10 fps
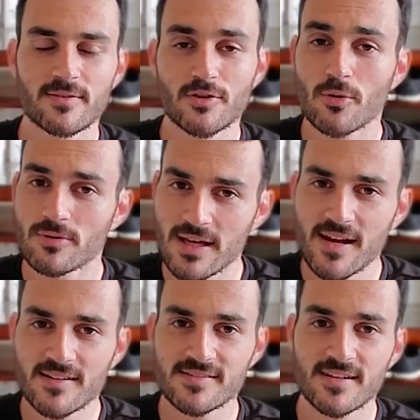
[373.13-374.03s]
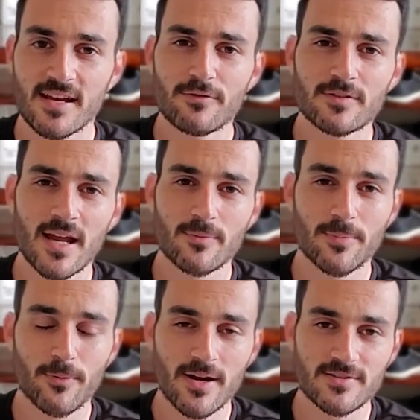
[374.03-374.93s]
So like I said, every time the
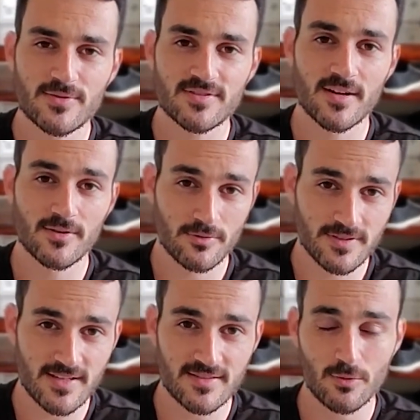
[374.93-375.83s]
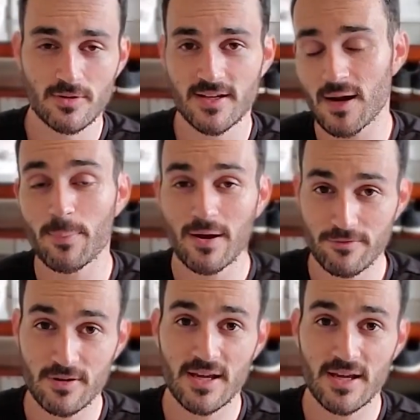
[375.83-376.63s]
price to sales of Tesla will get above